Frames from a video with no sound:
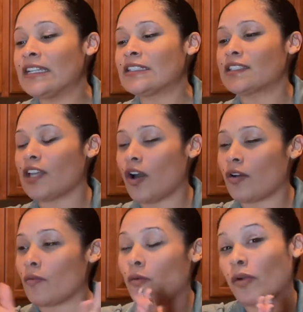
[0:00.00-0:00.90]
So
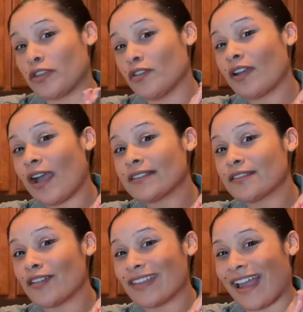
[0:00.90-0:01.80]
you guys
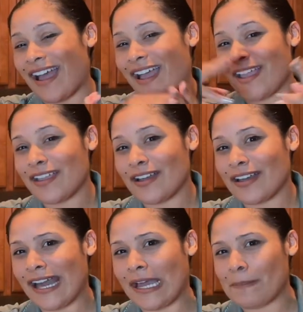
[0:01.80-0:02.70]
know that I
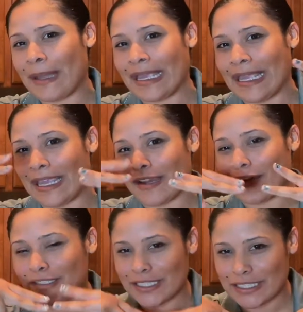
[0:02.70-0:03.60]
cut my
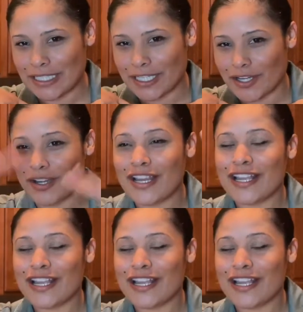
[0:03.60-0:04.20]
hair this year,